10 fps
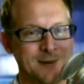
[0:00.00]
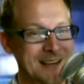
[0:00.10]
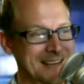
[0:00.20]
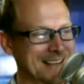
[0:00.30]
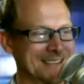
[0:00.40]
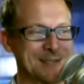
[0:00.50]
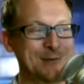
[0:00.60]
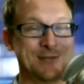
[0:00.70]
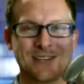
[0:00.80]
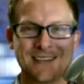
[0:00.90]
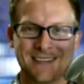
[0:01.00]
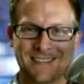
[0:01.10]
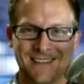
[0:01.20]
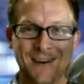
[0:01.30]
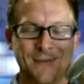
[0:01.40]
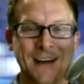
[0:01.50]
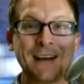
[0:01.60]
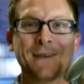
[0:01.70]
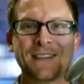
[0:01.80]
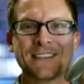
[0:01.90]
right. Touche, sir. I forgot
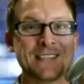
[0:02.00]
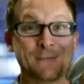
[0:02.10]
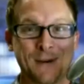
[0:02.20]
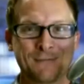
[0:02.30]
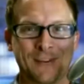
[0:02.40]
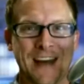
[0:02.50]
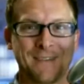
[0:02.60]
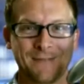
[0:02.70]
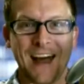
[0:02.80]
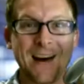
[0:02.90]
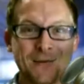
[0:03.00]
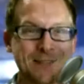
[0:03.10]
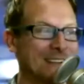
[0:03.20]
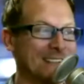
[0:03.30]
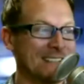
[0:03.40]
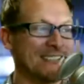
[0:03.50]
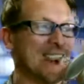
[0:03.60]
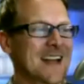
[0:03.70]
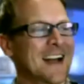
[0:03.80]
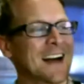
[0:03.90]
about the dish flim flam. Now we're talking.
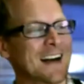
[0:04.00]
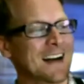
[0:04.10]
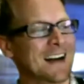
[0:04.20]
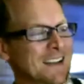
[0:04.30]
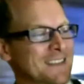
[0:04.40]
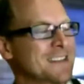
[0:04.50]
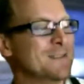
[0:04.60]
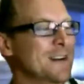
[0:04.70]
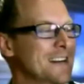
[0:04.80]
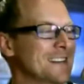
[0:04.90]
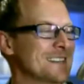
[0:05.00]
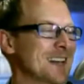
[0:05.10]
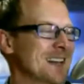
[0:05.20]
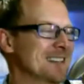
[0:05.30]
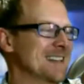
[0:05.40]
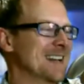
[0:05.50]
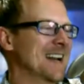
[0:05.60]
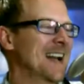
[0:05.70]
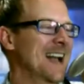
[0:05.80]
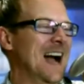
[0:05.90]
Don't uh, forget about the dish. This one here flim-flam. says
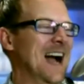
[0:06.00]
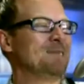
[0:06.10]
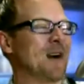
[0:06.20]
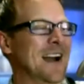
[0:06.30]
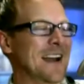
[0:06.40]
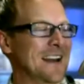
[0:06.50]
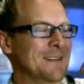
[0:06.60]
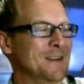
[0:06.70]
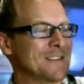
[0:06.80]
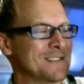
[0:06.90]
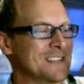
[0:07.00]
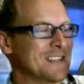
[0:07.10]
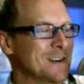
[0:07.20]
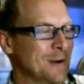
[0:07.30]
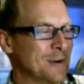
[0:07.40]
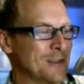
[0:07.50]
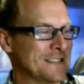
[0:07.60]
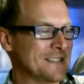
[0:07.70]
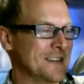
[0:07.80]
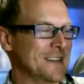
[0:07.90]
Hi, Brian. I'd be interested to know your
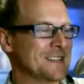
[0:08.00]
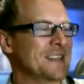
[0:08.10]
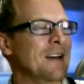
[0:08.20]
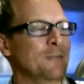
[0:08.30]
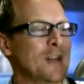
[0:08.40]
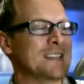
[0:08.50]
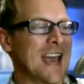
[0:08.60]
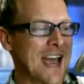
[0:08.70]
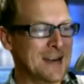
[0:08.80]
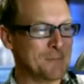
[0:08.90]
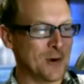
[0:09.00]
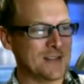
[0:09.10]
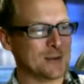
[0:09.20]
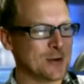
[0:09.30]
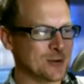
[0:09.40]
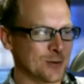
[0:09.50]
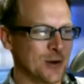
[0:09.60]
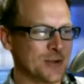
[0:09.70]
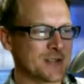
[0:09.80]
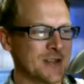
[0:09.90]
thoughts on this. Netflix had parental
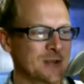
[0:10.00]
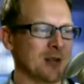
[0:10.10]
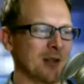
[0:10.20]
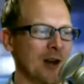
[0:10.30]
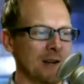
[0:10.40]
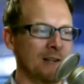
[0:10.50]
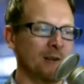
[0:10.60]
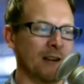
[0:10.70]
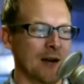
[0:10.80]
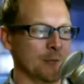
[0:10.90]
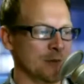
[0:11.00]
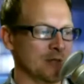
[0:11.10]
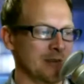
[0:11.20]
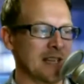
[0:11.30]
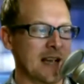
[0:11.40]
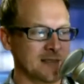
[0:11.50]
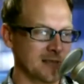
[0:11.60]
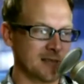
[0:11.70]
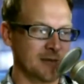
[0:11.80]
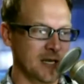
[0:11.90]
controls so that you could log into your account and restrict
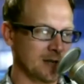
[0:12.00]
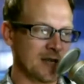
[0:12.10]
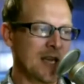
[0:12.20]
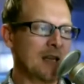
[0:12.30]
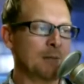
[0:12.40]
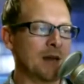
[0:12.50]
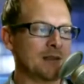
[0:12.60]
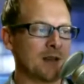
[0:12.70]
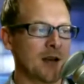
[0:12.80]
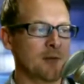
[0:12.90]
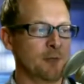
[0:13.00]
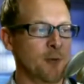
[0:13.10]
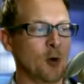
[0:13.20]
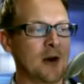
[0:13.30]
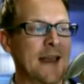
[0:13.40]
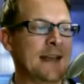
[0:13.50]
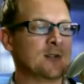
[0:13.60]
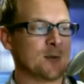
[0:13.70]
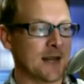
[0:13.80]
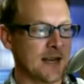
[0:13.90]
access to videos based on four
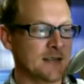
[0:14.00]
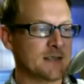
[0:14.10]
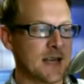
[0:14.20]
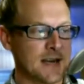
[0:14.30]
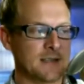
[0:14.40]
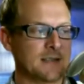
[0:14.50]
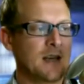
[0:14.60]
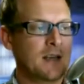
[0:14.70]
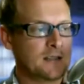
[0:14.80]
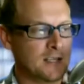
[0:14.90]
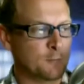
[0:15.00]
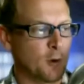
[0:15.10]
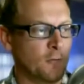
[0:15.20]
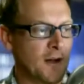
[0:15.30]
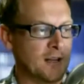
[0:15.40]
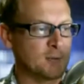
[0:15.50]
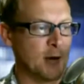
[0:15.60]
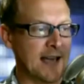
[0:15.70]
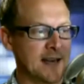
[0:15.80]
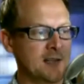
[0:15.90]
age related settings. Since profiles were
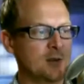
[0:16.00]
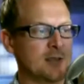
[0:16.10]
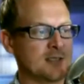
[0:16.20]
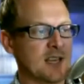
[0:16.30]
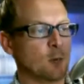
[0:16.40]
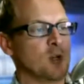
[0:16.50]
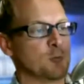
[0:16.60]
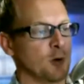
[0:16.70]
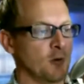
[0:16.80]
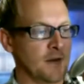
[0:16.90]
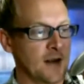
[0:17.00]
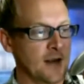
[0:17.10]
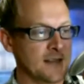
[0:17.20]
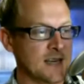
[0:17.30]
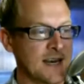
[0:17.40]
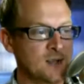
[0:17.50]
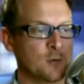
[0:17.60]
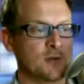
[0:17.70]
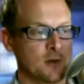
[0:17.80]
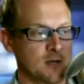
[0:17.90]
added, you can set which profile has age
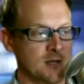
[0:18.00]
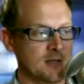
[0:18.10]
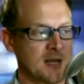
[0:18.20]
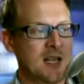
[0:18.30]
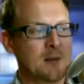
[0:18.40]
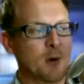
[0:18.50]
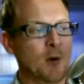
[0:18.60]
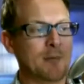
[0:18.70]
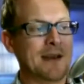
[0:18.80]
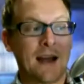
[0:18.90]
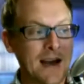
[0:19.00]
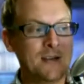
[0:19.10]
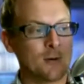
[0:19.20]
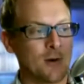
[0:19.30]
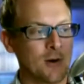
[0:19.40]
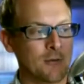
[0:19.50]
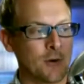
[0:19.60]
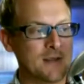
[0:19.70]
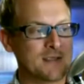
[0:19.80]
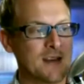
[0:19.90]
restrictions. But when my nine year old
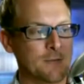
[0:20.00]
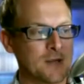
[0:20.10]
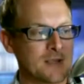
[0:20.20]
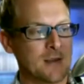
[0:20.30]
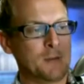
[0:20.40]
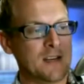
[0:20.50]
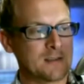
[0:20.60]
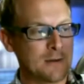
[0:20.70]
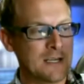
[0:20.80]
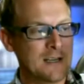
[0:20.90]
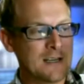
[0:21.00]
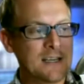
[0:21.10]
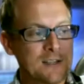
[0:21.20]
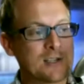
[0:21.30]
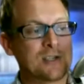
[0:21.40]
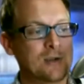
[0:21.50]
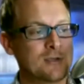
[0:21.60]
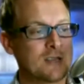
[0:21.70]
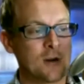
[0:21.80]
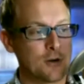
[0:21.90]
runs Netflix on the PS3, he can just
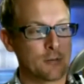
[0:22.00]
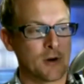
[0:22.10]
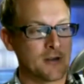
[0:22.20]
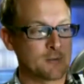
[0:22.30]
choose his older brother's